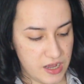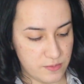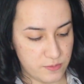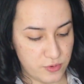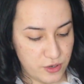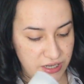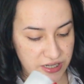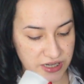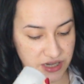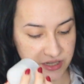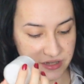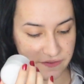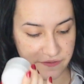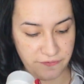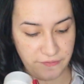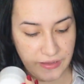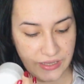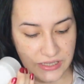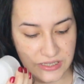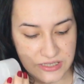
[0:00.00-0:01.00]
brightening the
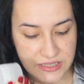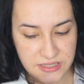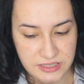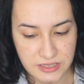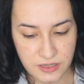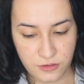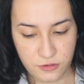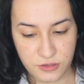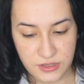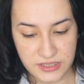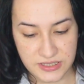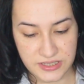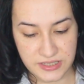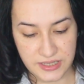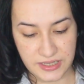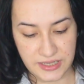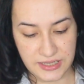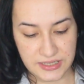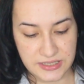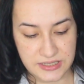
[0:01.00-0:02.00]
face. So this
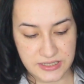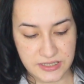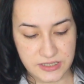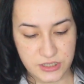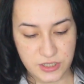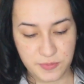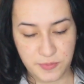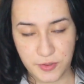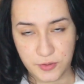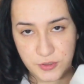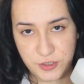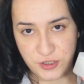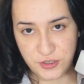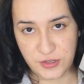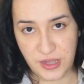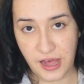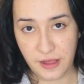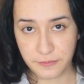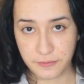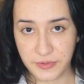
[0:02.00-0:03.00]
is supposed to
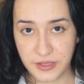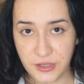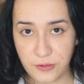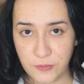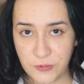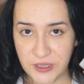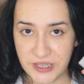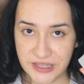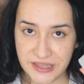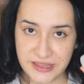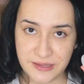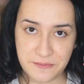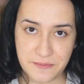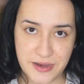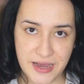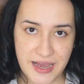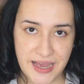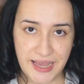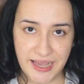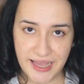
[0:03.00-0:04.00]
help me with
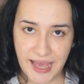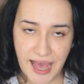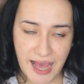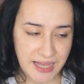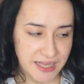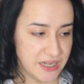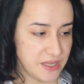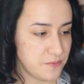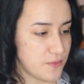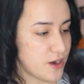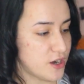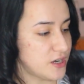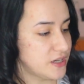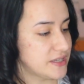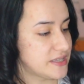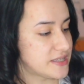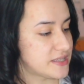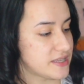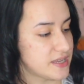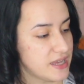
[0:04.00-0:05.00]
my acne
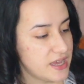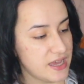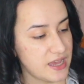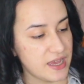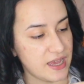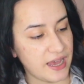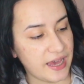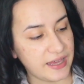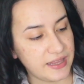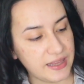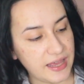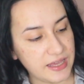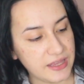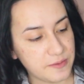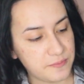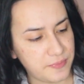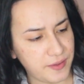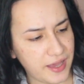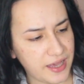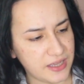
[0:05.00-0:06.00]
marks. I like
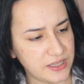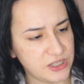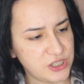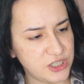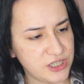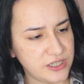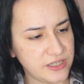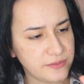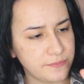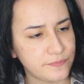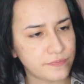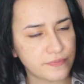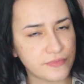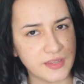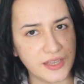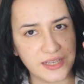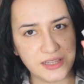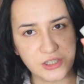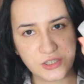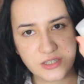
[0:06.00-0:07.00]
the packaging.
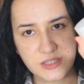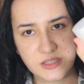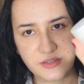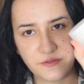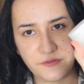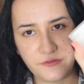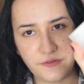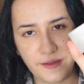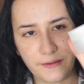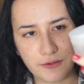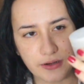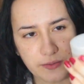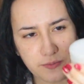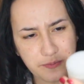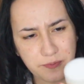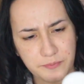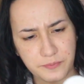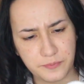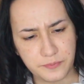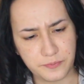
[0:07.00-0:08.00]
It looks very
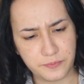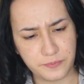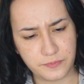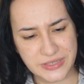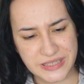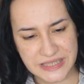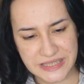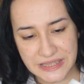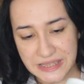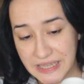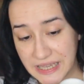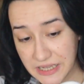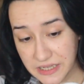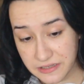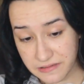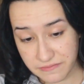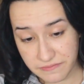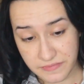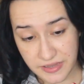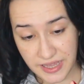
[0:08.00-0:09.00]
sleek
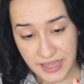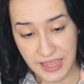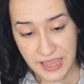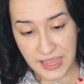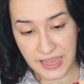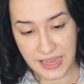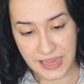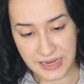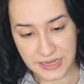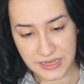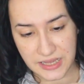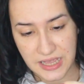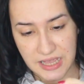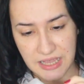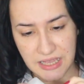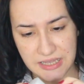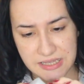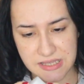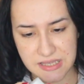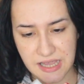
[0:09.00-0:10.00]
and
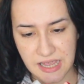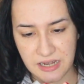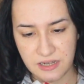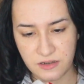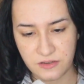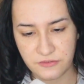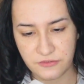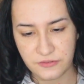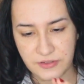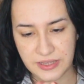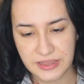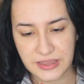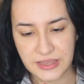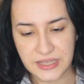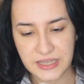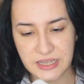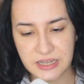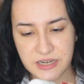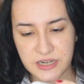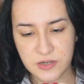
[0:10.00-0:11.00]
it's kind of
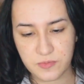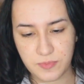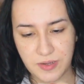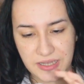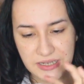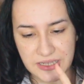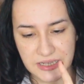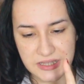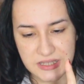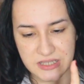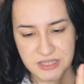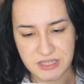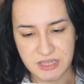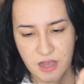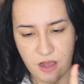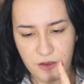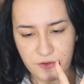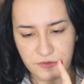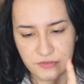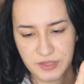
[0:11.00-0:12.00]
clear, but it's
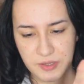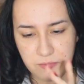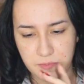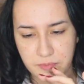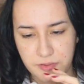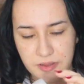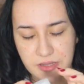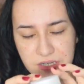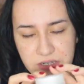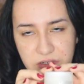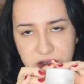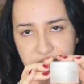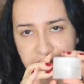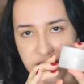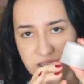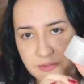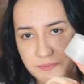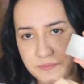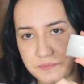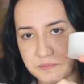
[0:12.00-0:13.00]
soft and
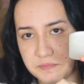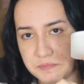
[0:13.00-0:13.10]
blurry.